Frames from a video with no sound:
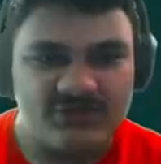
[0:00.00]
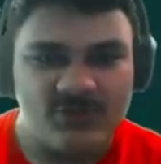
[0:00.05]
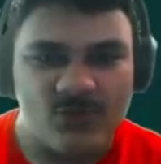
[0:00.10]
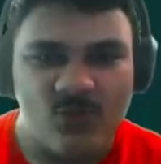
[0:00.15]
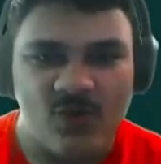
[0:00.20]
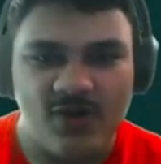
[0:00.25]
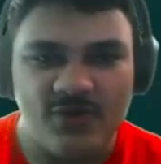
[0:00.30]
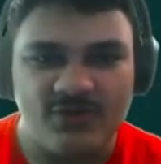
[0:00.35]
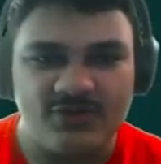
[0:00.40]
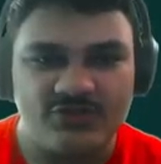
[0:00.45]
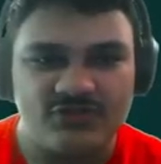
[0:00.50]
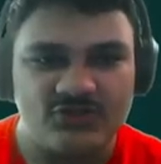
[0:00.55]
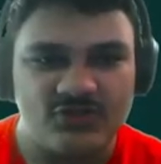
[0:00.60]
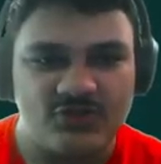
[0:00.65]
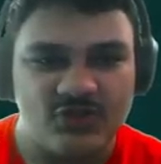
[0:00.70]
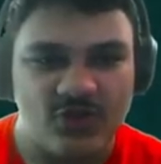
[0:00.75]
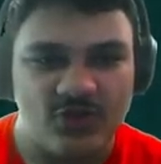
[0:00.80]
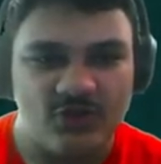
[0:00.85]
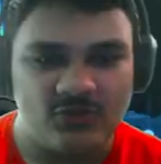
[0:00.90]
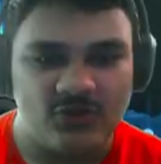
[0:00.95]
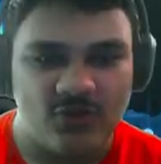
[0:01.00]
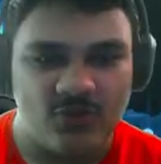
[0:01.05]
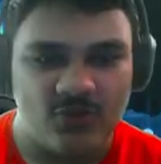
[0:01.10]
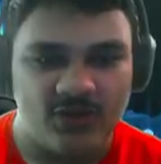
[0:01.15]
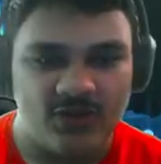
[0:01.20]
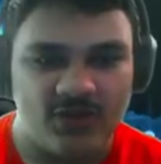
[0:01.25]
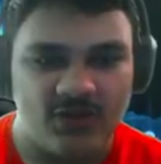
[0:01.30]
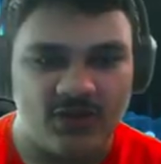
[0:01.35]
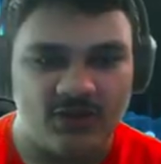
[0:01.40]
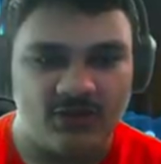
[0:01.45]
see, where is Tenoko
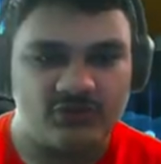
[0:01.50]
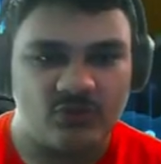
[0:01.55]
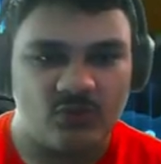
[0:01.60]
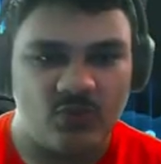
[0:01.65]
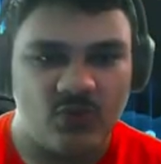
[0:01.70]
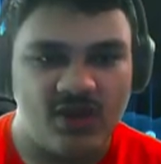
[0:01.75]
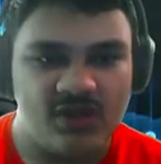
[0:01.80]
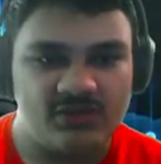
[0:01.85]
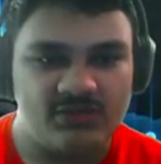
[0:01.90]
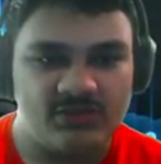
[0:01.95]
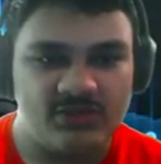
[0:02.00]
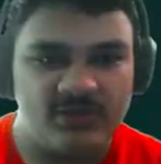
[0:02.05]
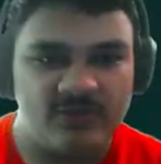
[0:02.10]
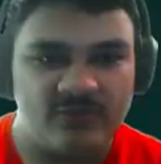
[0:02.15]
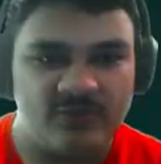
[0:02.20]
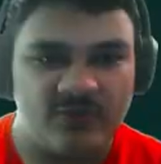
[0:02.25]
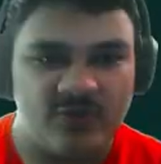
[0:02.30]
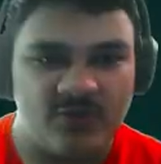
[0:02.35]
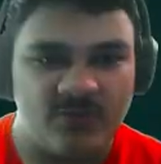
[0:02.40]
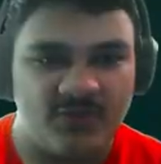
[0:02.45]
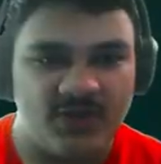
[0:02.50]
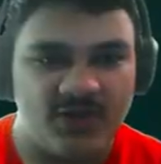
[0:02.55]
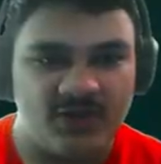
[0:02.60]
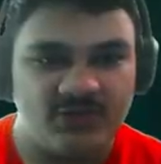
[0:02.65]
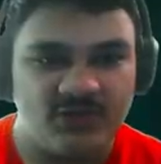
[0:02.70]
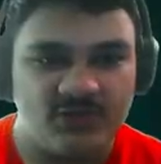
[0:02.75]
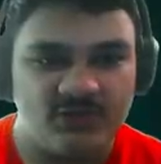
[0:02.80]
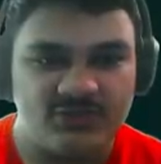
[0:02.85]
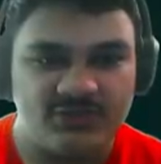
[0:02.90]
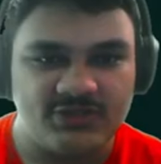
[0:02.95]
again? Directly in front of me. I
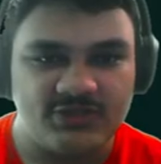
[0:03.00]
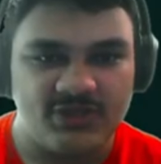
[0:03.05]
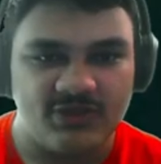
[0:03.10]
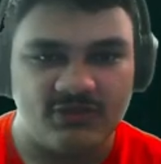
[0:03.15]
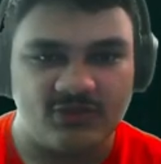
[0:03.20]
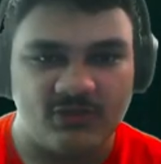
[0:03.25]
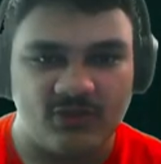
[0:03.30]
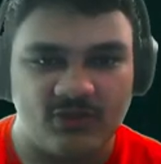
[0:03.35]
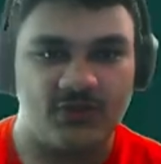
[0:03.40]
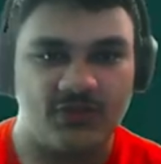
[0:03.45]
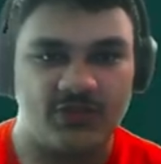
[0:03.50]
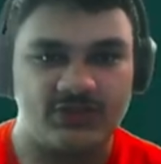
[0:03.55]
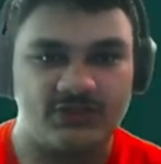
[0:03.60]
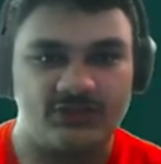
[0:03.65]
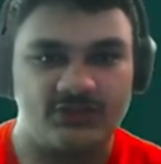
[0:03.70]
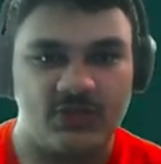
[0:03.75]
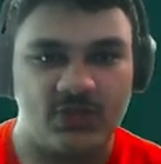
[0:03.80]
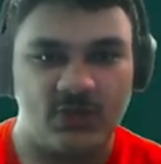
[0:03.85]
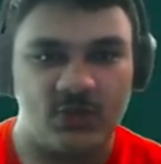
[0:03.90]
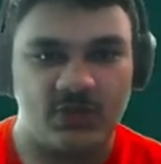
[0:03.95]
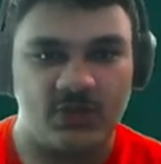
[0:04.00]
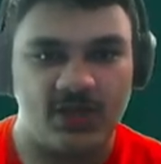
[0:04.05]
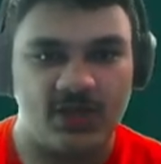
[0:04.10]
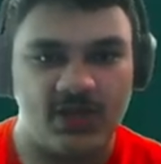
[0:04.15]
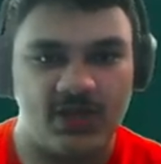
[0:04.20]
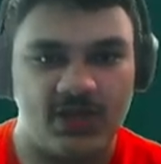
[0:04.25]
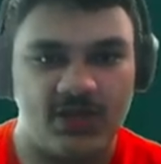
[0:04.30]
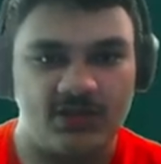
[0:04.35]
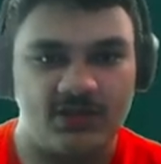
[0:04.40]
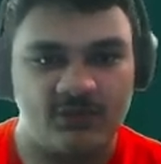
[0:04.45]
don't see it though. That's
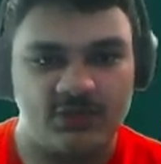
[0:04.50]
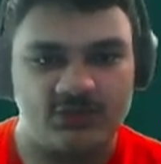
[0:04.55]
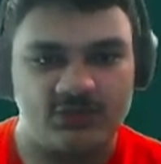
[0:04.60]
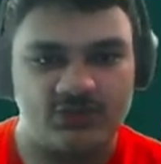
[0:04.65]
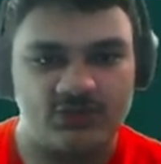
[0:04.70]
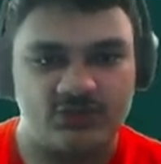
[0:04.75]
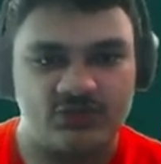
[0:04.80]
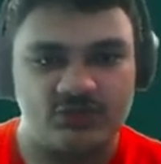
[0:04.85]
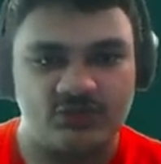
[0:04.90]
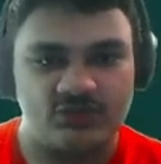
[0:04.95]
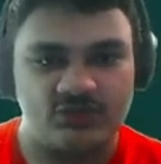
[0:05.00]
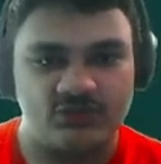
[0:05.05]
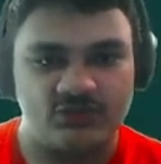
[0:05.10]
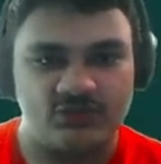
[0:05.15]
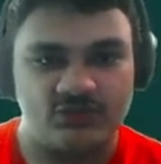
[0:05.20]
okay. Shh.